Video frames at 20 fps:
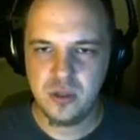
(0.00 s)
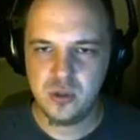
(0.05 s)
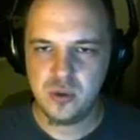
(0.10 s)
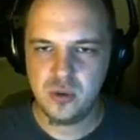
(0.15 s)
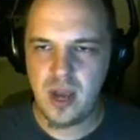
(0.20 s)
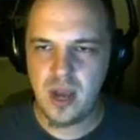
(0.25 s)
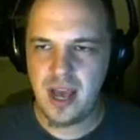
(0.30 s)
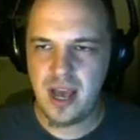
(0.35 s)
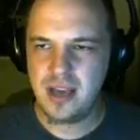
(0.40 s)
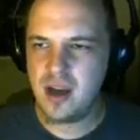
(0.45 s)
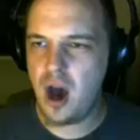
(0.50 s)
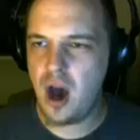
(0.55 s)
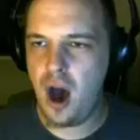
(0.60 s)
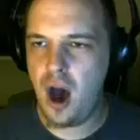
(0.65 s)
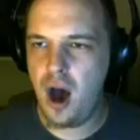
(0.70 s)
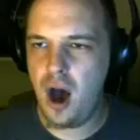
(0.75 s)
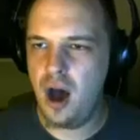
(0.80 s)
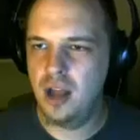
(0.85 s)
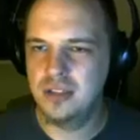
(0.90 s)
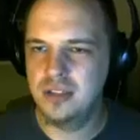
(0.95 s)

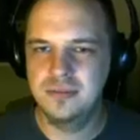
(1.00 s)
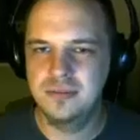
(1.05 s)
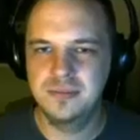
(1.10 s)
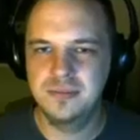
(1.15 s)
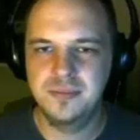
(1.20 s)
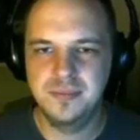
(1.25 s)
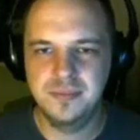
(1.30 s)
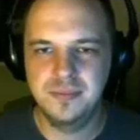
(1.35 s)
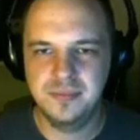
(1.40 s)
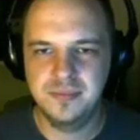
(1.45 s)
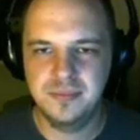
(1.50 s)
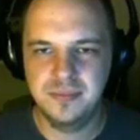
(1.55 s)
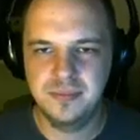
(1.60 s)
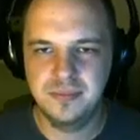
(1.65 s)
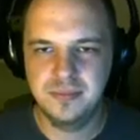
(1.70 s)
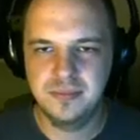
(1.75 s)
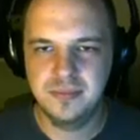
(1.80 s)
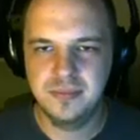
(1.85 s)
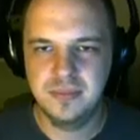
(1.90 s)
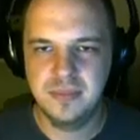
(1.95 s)
Dragon!
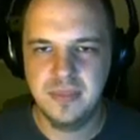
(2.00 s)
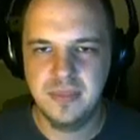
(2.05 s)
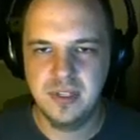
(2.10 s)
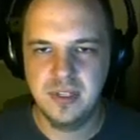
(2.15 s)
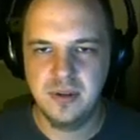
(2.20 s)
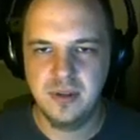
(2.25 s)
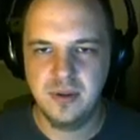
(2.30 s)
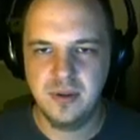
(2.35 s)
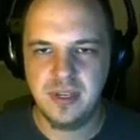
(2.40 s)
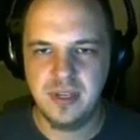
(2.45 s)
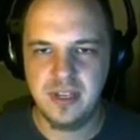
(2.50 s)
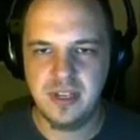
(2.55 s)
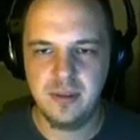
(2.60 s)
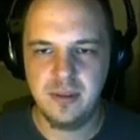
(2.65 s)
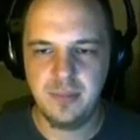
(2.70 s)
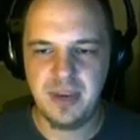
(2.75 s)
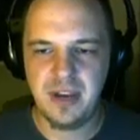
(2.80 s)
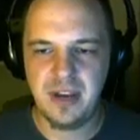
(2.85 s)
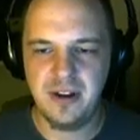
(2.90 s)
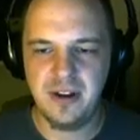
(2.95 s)
Kill
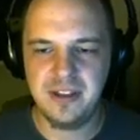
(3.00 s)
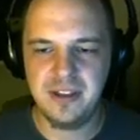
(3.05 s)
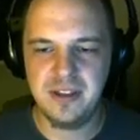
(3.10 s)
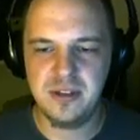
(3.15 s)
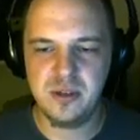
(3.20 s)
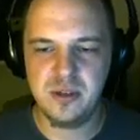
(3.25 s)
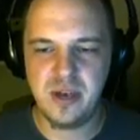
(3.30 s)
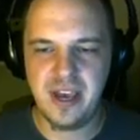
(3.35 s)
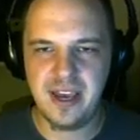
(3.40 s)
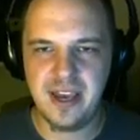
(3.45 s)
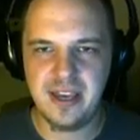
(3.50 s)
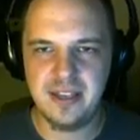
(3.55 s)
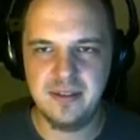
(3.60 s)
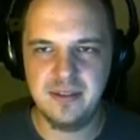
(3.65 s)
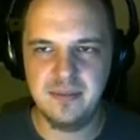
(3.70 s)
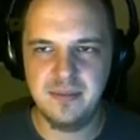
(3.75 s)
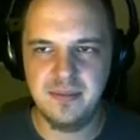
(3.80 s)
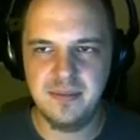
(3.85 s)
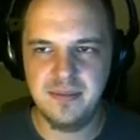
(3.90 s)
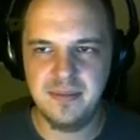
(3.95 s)
the bear, then the dragon.
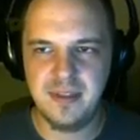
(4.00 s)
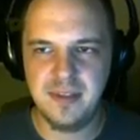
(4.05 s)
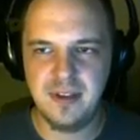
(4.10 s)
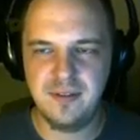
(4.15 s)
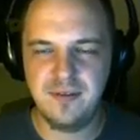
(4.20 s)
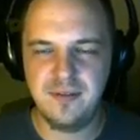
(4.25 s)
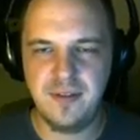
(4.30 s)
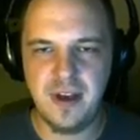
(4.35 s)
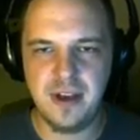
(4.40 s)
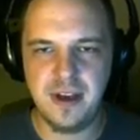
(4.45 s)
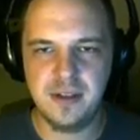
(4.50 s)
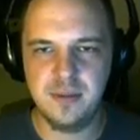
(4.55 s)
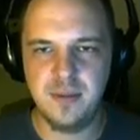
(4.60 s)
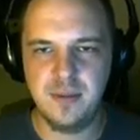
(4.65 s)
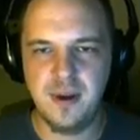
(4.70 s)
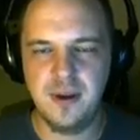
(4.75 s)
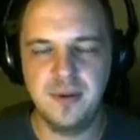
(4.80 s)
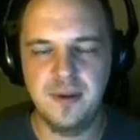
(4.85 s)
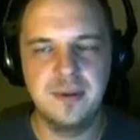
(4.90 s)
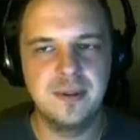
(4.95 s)
They're fucked,
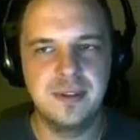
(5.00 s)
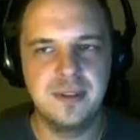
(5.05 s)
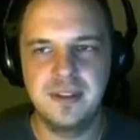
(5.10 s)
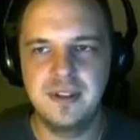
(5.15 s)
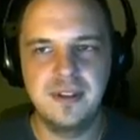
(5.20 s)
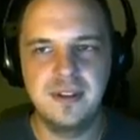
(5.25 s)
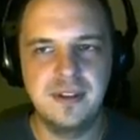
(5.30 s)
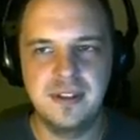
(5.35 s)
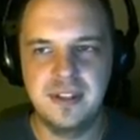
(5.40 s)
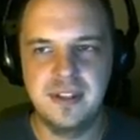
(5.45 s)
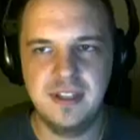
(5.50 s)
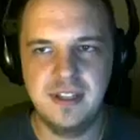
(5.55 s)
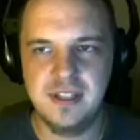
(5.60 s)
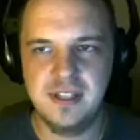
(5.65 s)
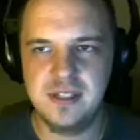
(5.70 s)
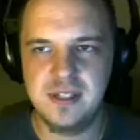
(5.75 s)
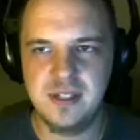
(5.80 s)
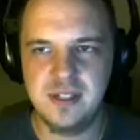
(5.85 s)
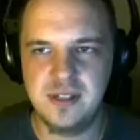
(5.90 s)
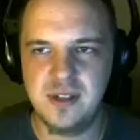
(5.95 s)
bro.
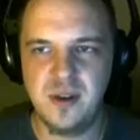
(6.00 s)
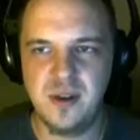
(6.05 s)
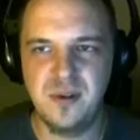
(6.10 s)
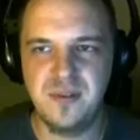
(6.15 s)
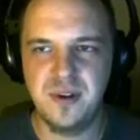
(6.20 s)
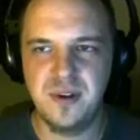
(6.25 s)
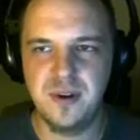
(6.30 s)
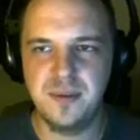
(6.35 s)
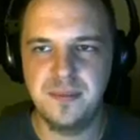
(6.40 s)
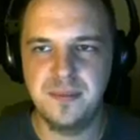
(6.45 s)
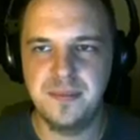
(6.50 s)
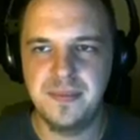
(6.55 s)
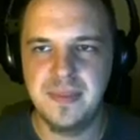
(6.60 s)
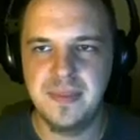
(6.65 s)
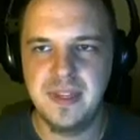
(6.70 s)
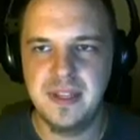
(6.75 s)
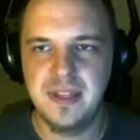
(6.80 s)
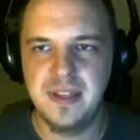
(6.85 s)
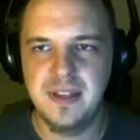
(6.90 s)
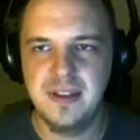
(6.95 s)
It's just over.
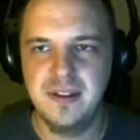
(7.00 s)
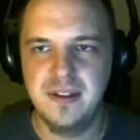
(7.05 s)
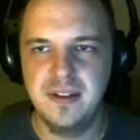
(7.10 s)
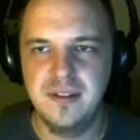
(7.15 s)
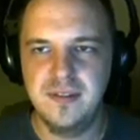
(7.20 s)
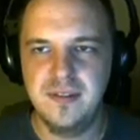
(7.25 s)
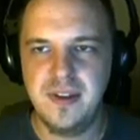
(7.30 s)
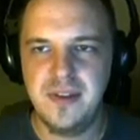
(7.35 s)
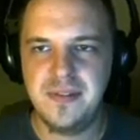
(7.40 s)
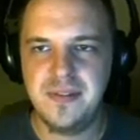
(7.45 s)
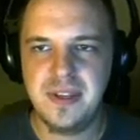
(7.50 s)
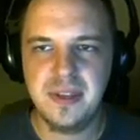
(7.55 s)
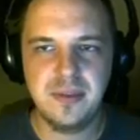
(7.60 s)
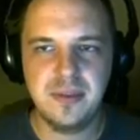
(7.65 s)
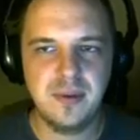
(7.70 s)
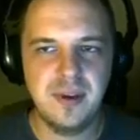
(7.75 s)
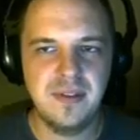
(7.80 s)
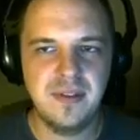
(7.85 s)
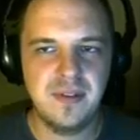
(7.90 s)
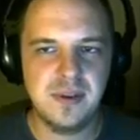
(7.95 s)

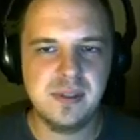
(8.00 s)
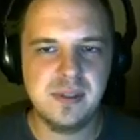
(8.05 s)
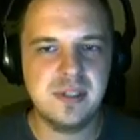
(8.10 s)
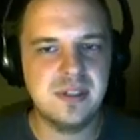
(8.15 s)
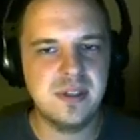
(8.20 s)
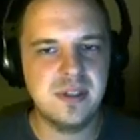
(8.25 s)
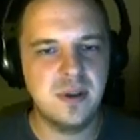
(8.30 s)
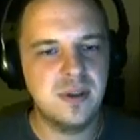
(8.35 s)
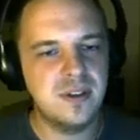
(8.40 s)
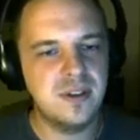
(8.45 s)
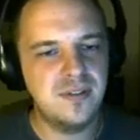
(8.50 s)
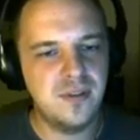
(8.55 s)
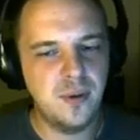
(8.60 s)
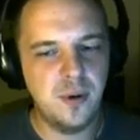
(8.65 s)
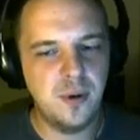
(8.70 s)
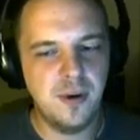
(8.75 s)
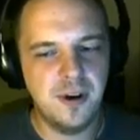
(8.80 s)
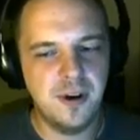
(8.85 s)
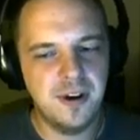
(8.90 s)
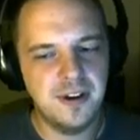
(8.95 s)
53 versus
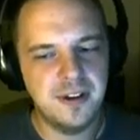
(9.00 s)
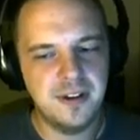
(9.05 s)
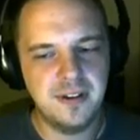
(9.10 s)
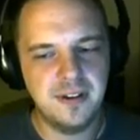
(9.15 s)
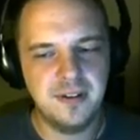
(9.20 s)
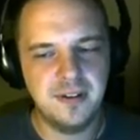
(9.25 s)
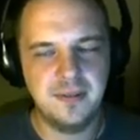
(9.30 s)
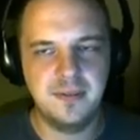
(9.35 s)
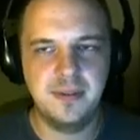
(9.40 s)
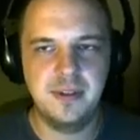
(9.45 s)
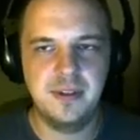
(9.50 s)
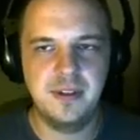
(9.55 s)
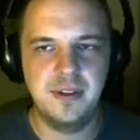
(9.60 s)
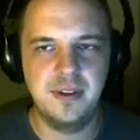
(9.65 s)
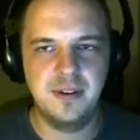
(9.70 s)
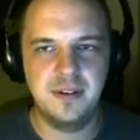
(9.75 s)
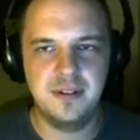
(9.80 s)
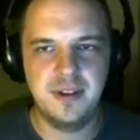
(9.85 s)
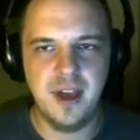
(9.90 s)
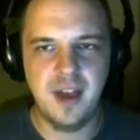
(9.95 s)
34.
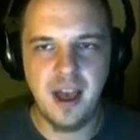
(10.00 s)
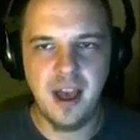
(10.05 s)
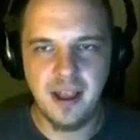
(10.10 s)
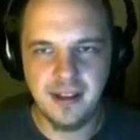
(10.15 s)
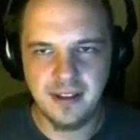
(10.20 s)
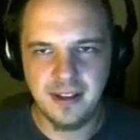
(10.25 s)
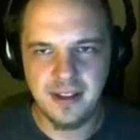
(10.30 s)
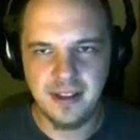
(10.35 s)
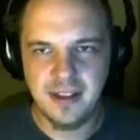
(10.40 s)
You're done.